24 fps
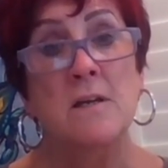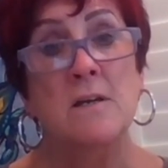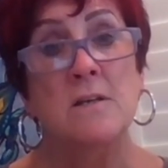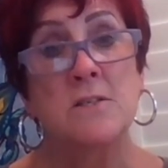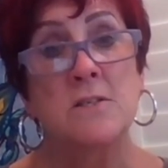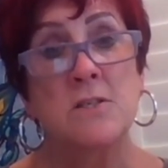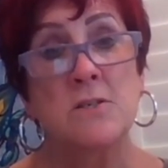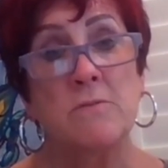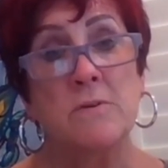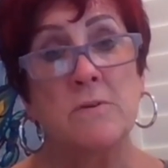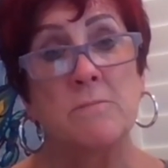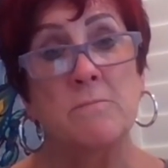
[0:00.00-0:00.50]

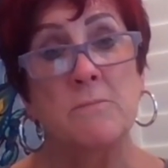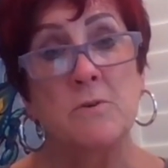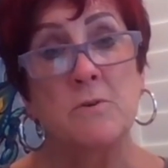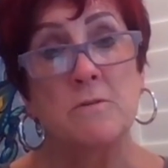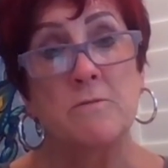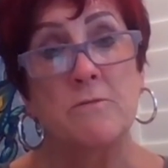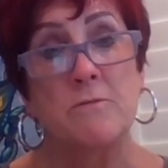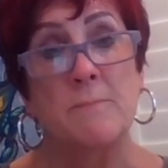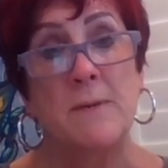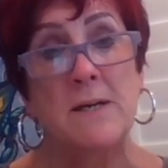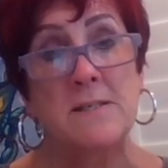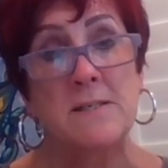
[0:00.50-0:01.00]
to
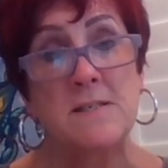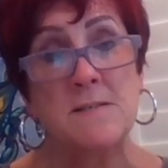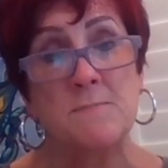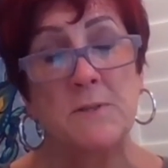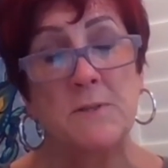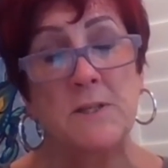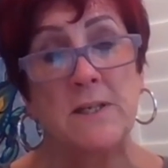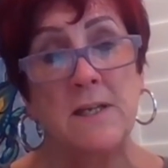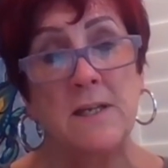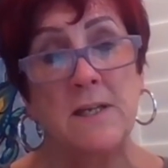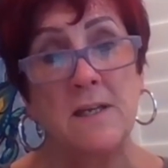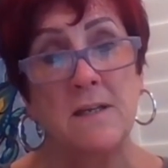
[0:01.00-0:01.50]
remove my
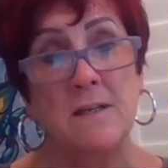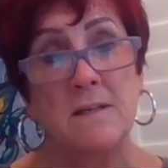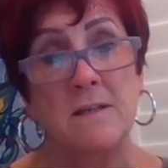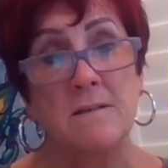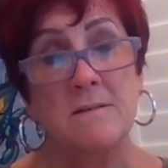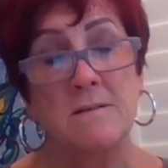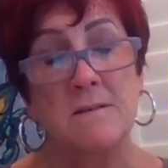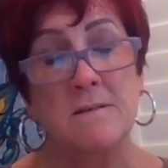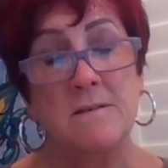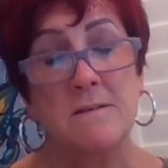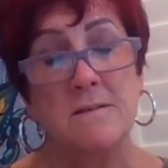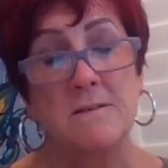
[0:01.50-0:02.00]

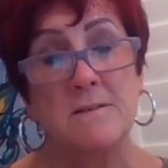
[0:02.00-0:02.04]
spleen.